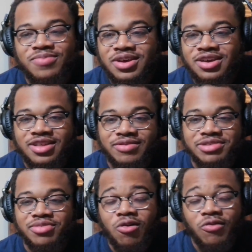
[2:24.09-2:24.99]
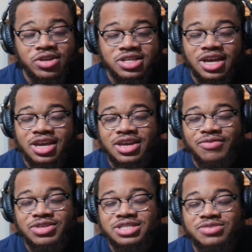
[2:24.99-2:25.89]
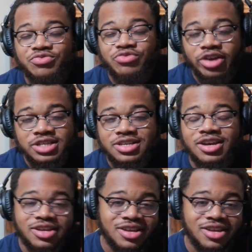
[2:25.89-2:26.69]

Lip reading: Like, see him overtake him, he's some racing.